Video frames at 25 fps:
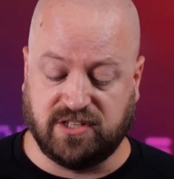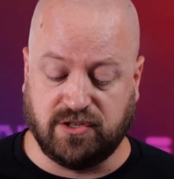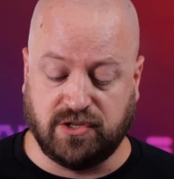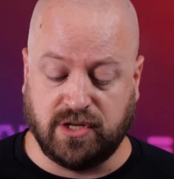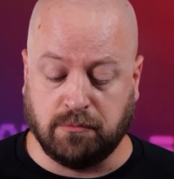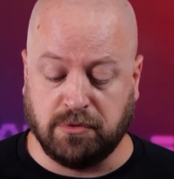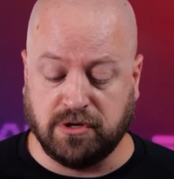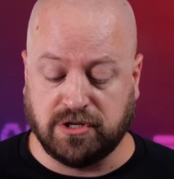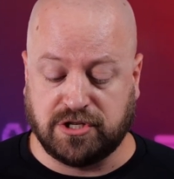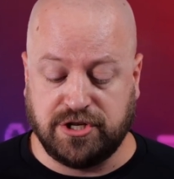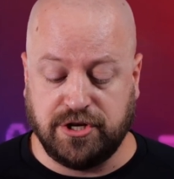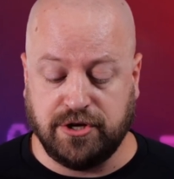So
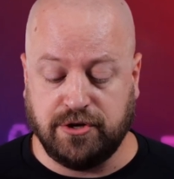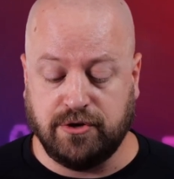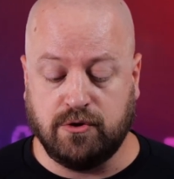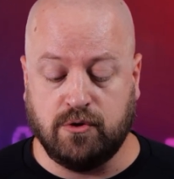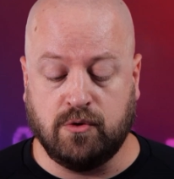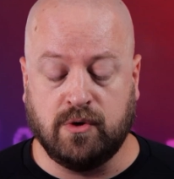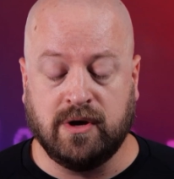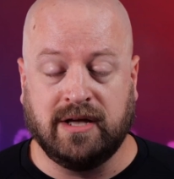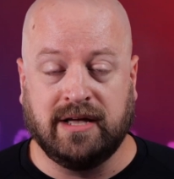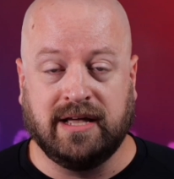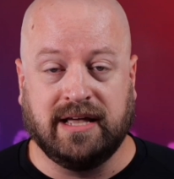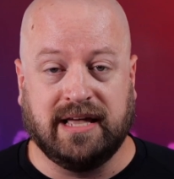number
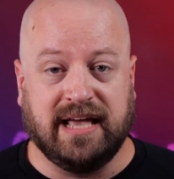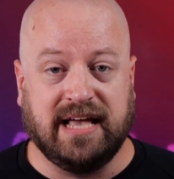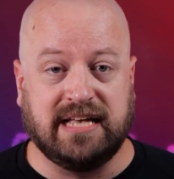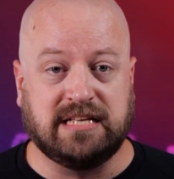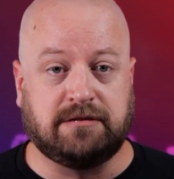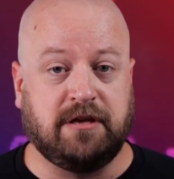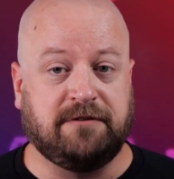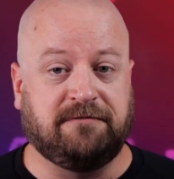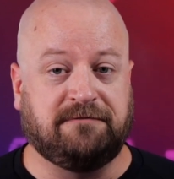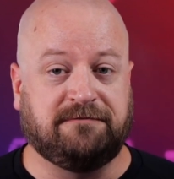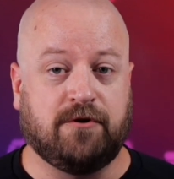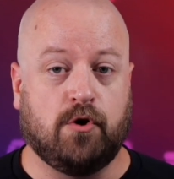two
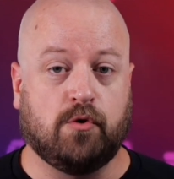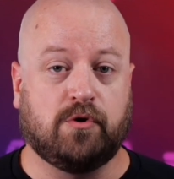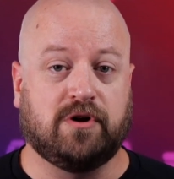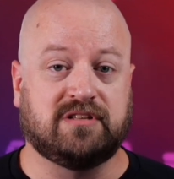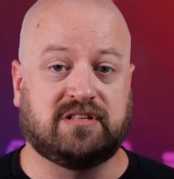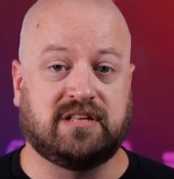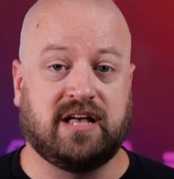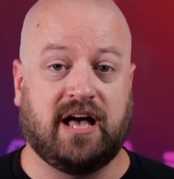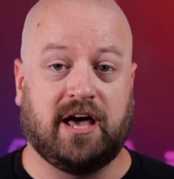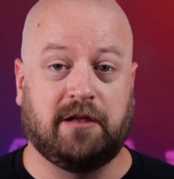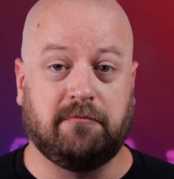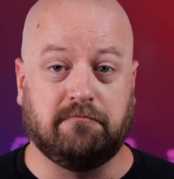is we
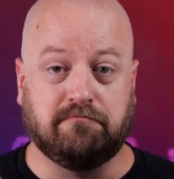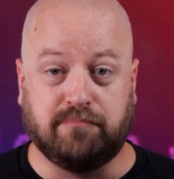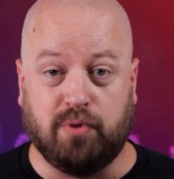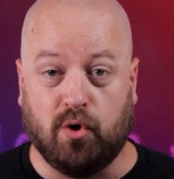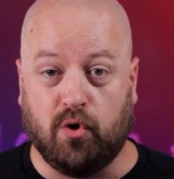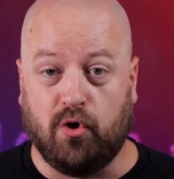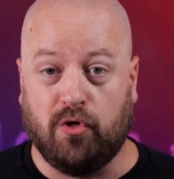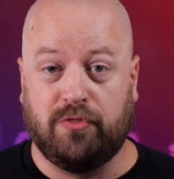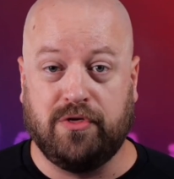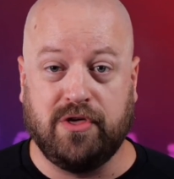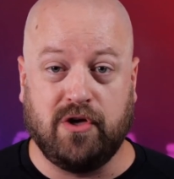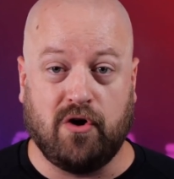focused on
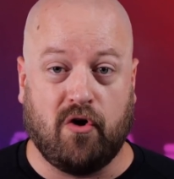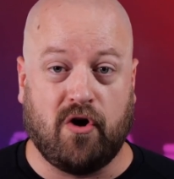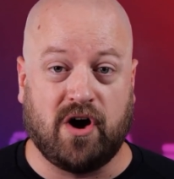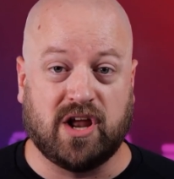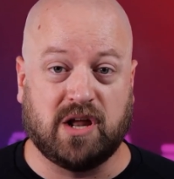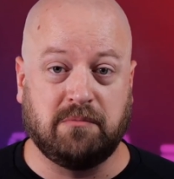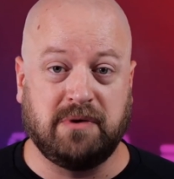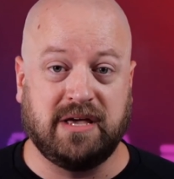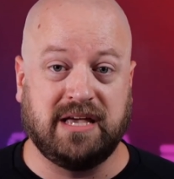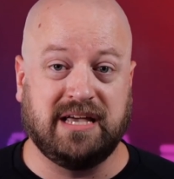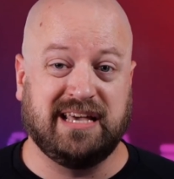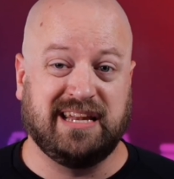both the
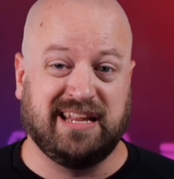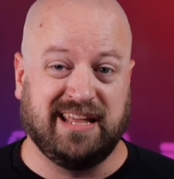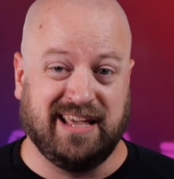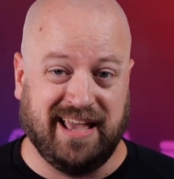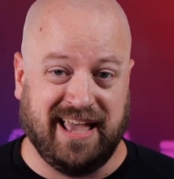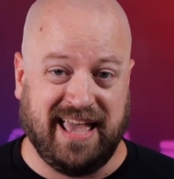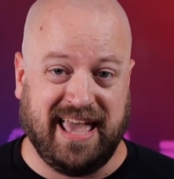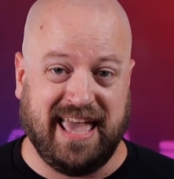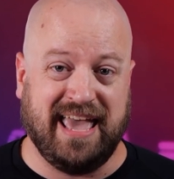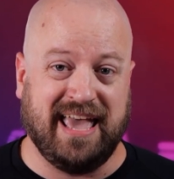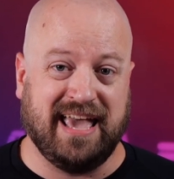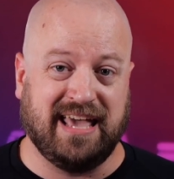
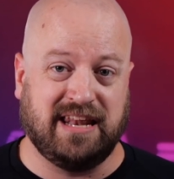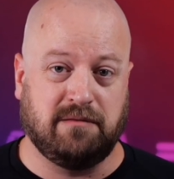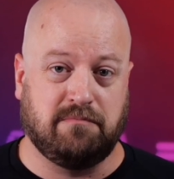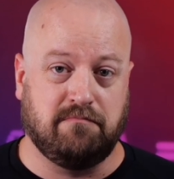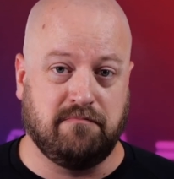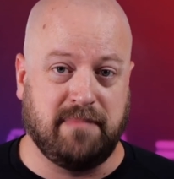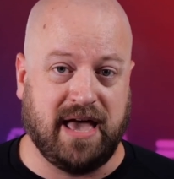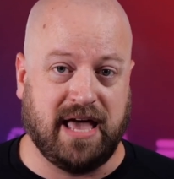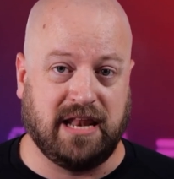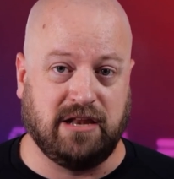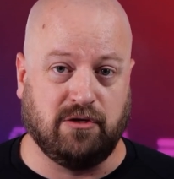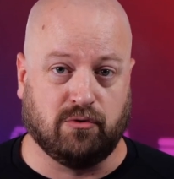automated
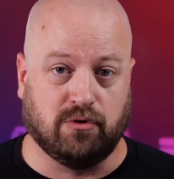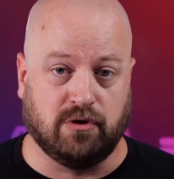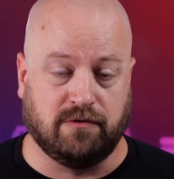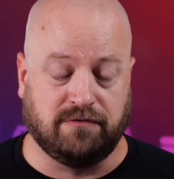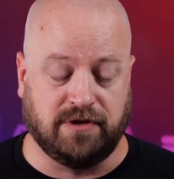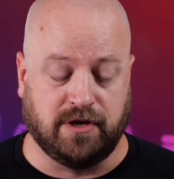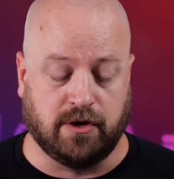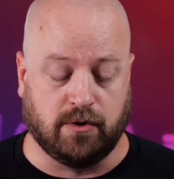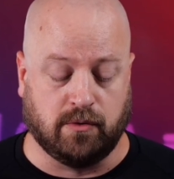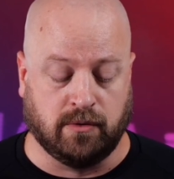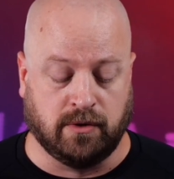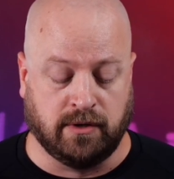and manual
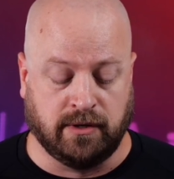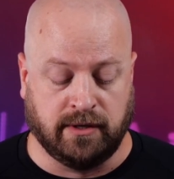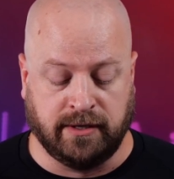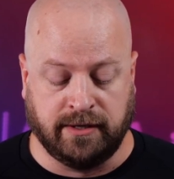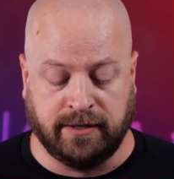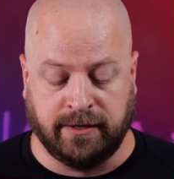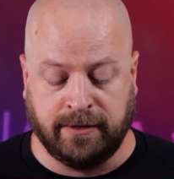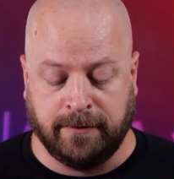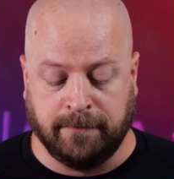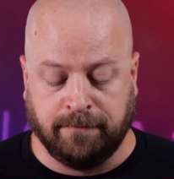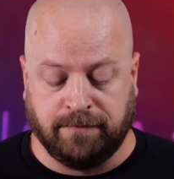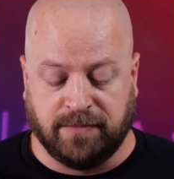review.
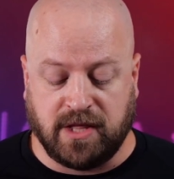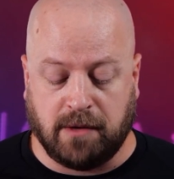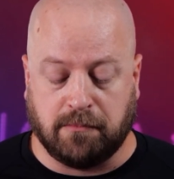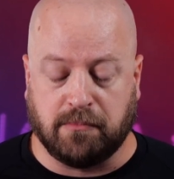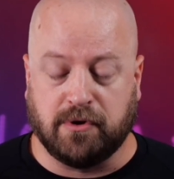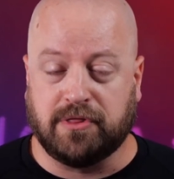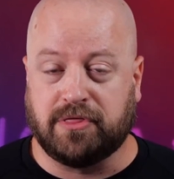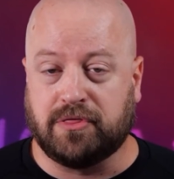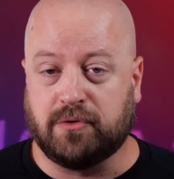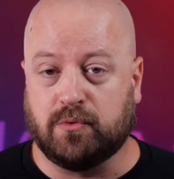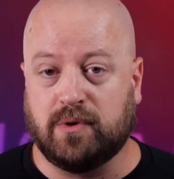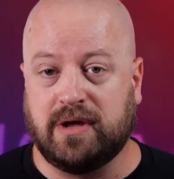
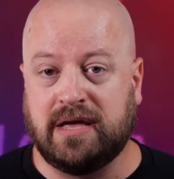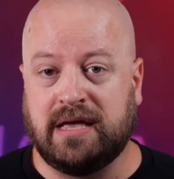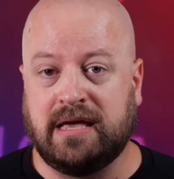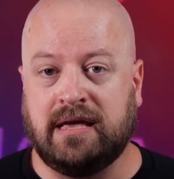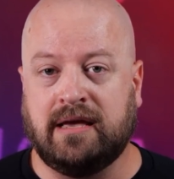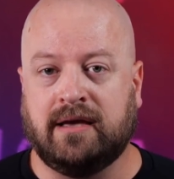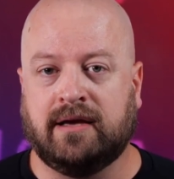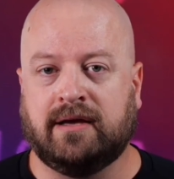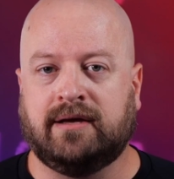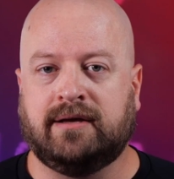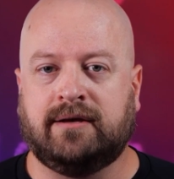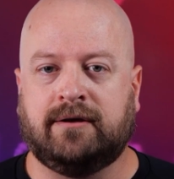Number
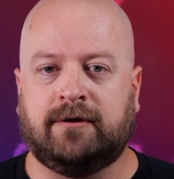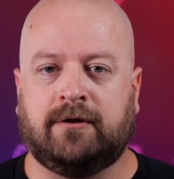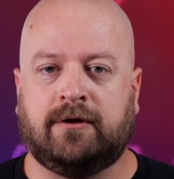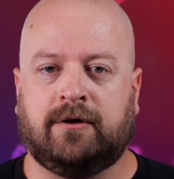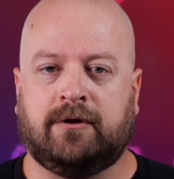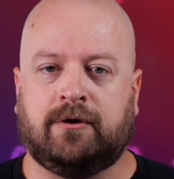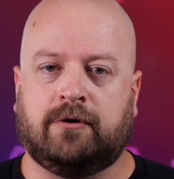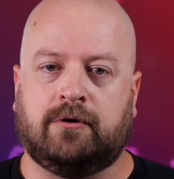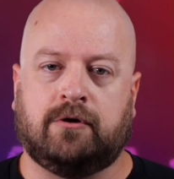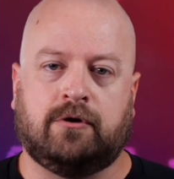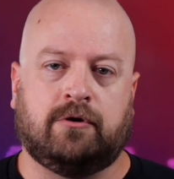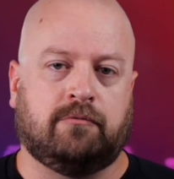three,
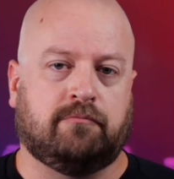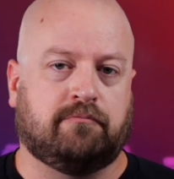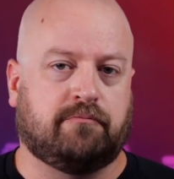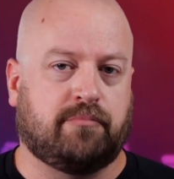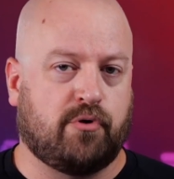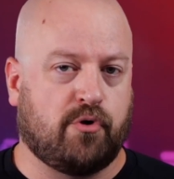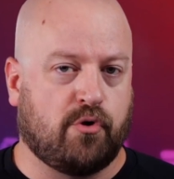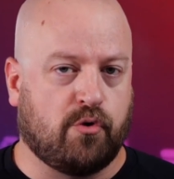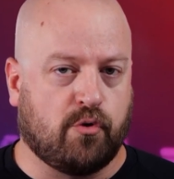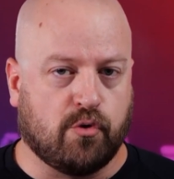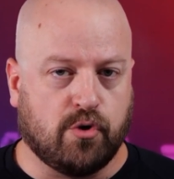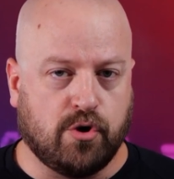
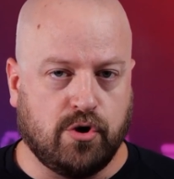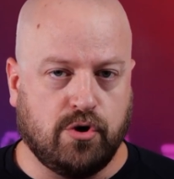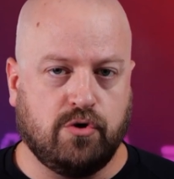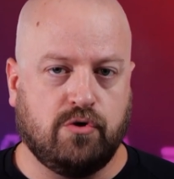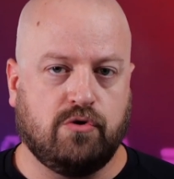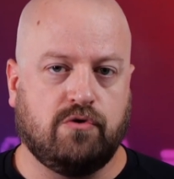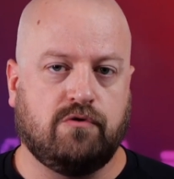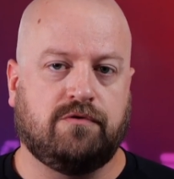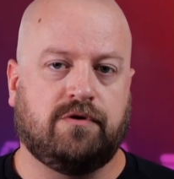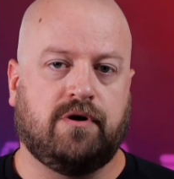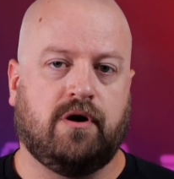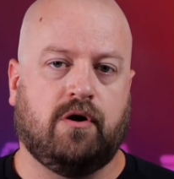
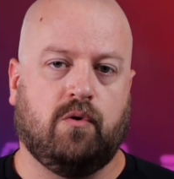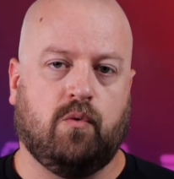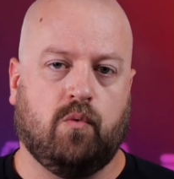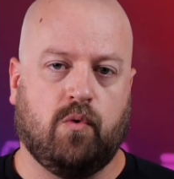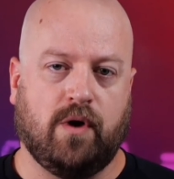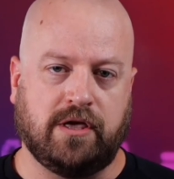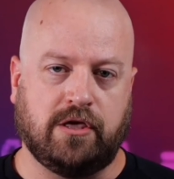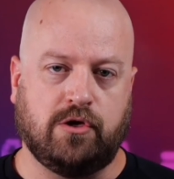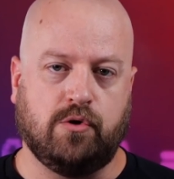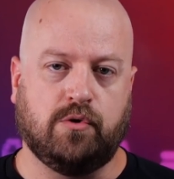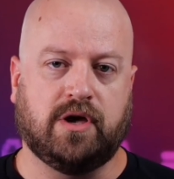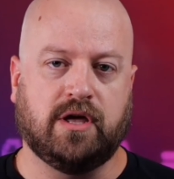prove
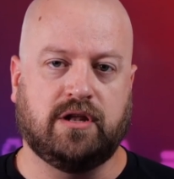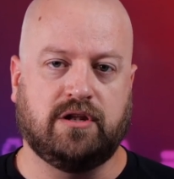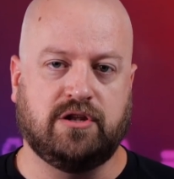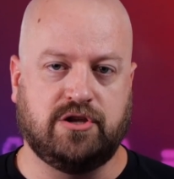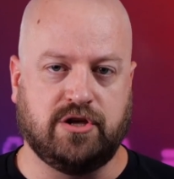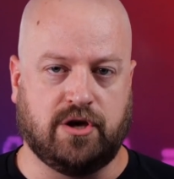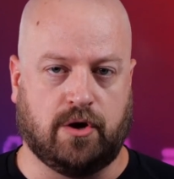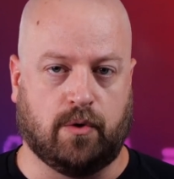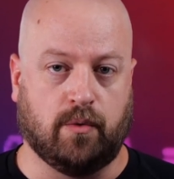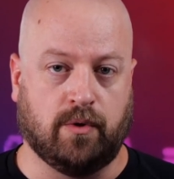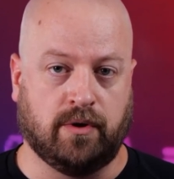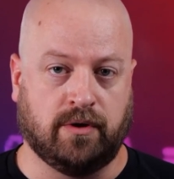what you
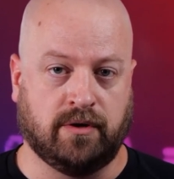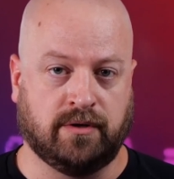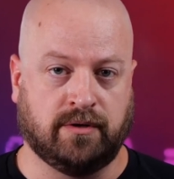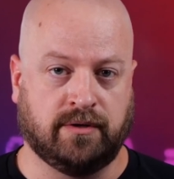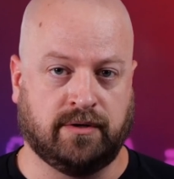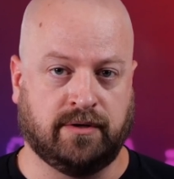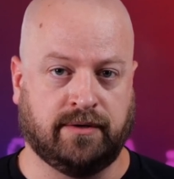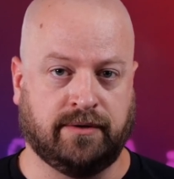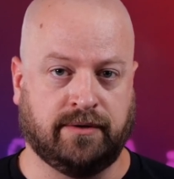can do.